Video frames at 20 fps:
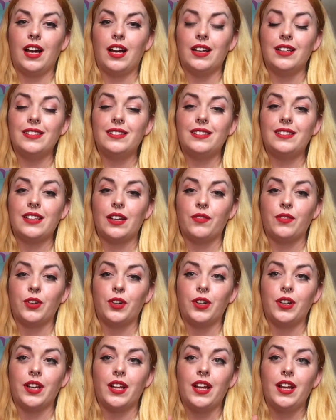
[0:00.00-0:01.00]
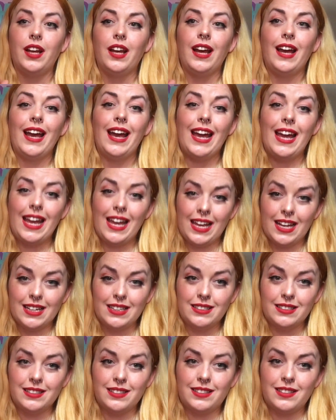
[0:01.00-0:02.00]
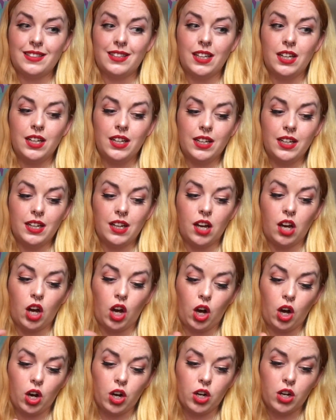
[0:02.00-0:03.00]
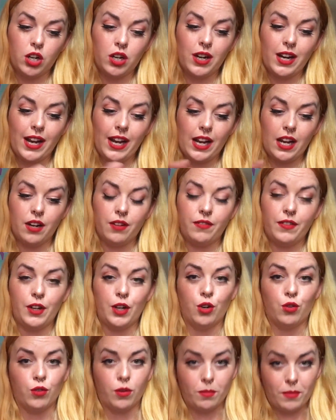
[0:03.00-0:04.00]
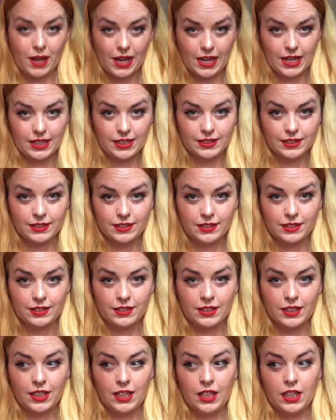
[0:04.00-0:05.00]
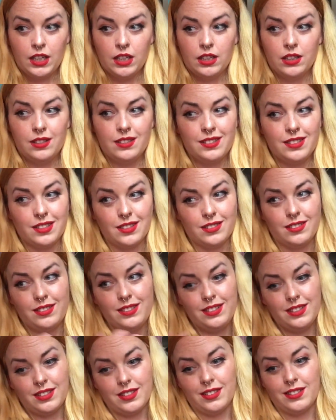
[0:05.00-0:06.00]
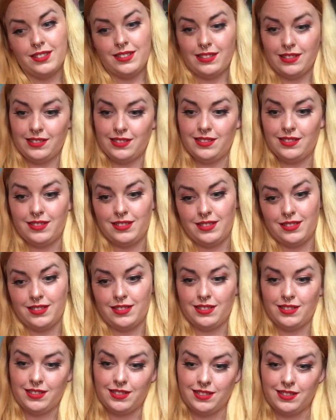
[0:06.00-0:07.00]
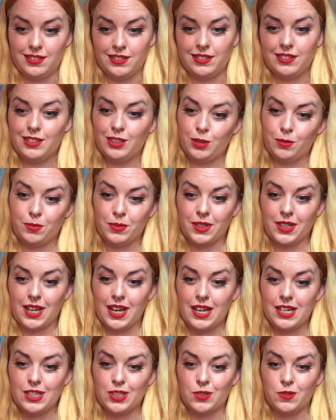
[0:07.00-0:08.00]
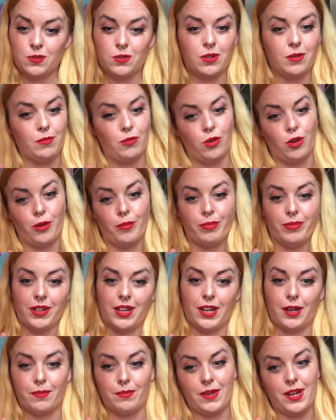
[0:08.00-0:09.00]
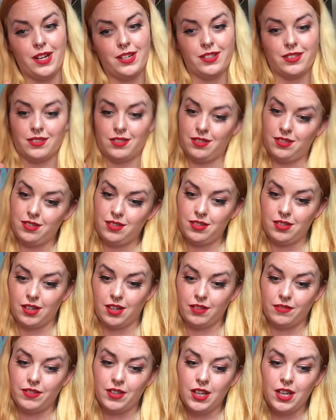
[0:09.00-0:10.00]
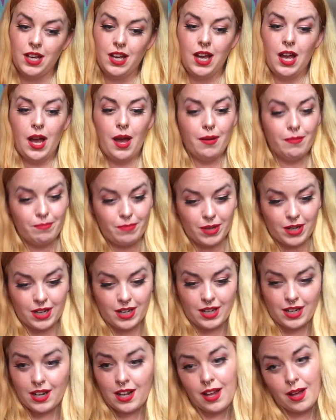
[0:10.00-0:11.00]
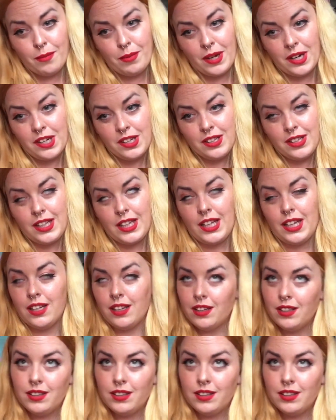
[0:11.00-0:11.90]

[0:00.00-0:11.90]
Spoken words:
severed hands, a heart, and fetal remains. So, you know, super casual, more black magic stuff. But apparently,